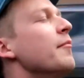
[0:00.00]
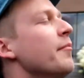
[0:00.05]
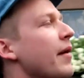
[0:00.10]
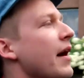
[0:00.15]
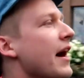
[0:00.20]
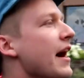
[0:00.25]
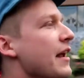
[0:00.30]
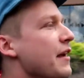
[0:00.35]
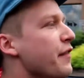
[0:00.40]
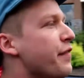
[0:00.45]

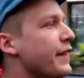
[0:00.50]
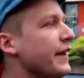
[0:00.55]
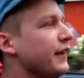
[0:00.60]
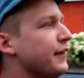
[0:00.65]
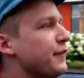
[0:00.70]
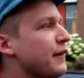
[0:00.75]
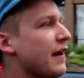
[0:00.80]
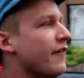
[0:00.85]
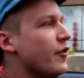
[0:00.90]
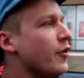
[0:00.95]
But
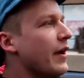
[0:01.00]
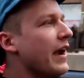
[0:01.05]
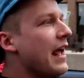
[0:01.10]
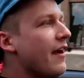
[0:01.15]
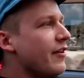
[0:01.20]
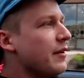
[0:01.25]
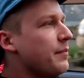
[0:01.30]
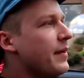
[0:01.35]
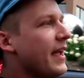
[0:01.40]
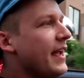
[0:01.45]
thanks for everyone
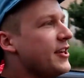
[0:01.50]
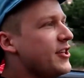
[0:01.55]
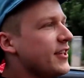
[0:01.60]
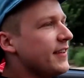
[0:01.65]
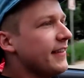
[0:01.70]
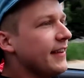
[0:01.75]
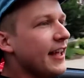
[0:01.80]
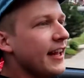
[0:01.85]
having patience